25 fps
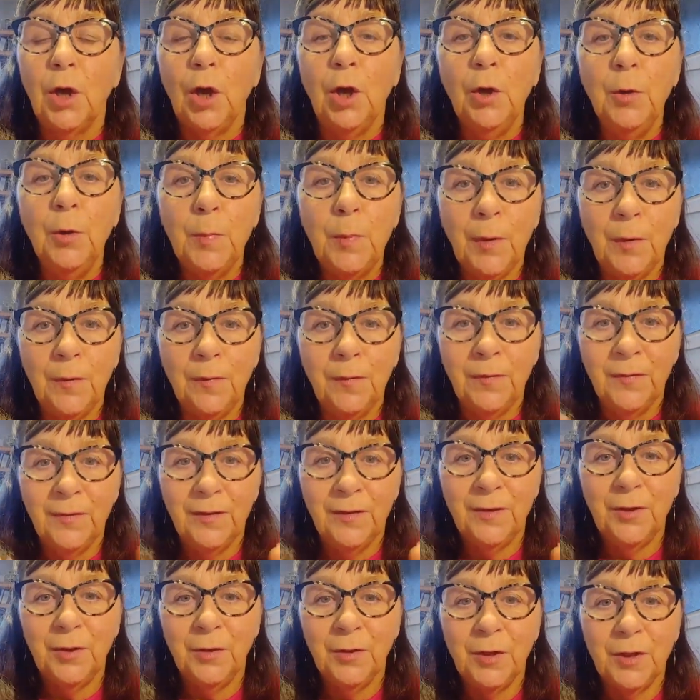open
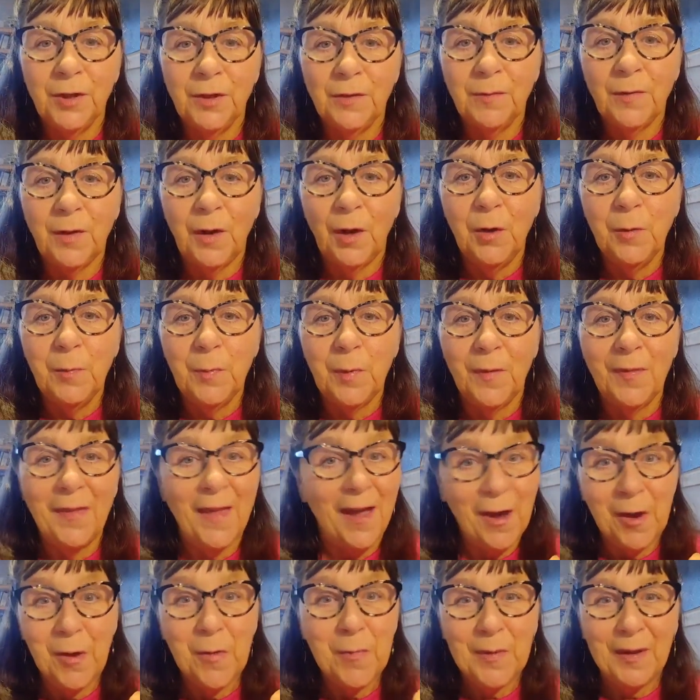
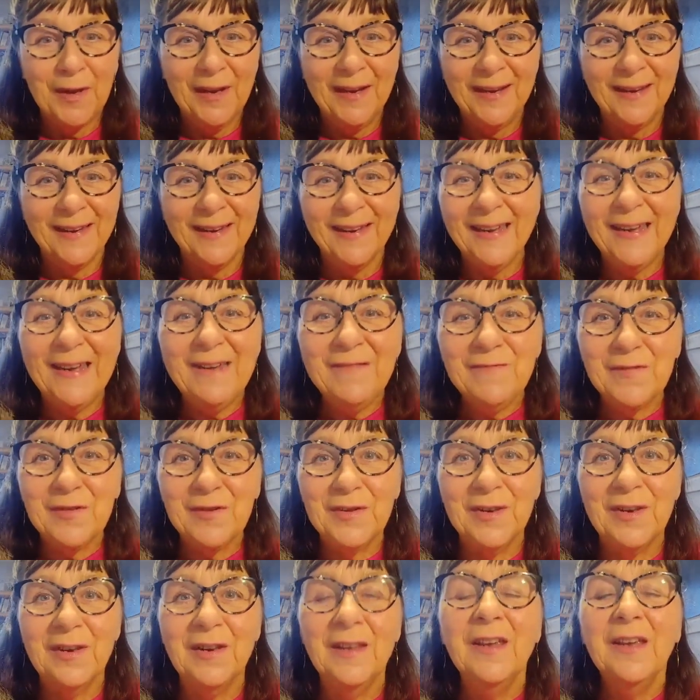that opening
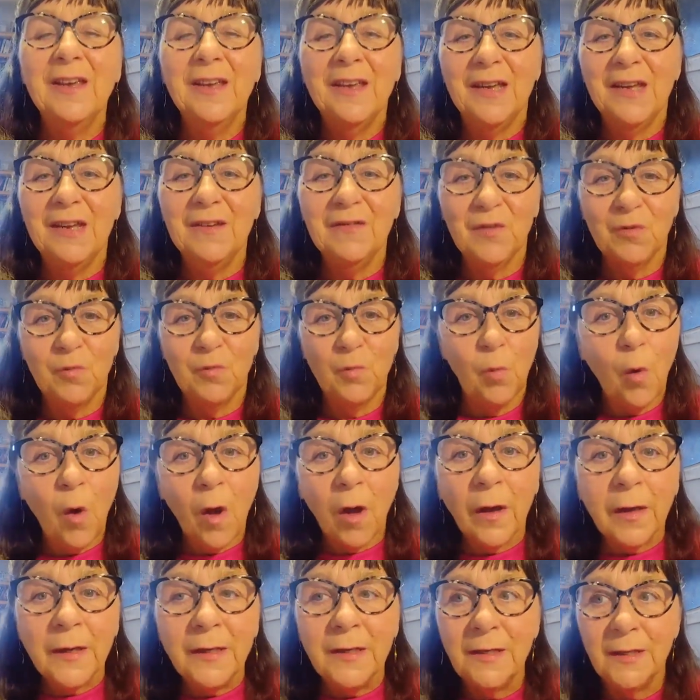even
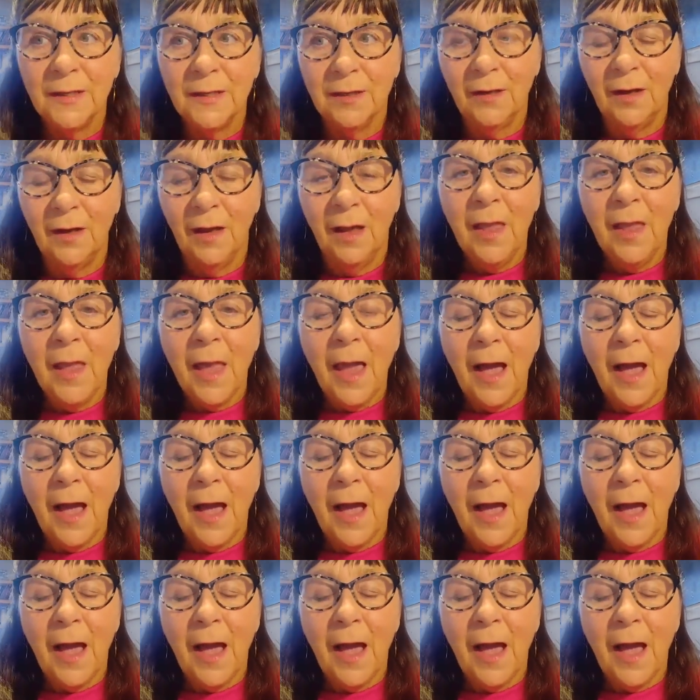wider,